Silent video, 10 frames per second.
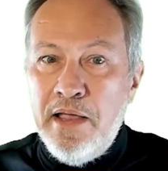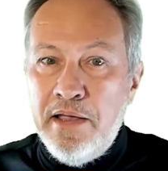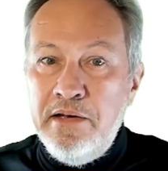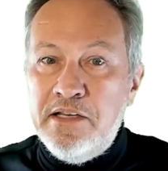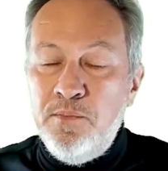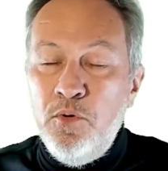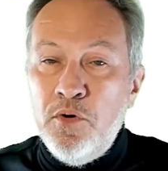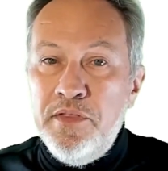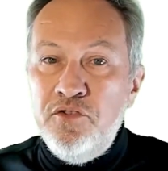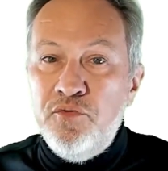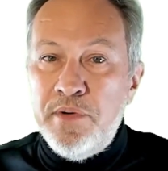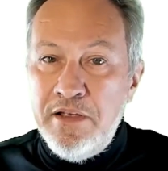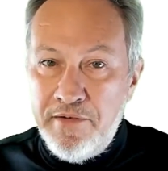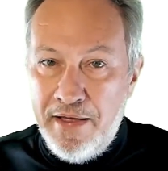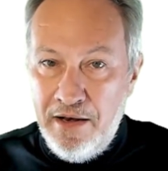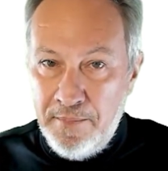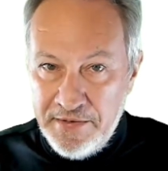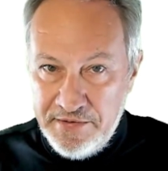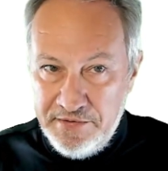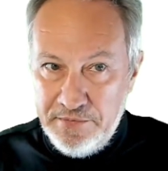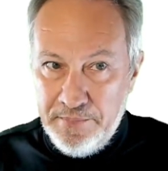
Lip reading: and explore the tree of elements.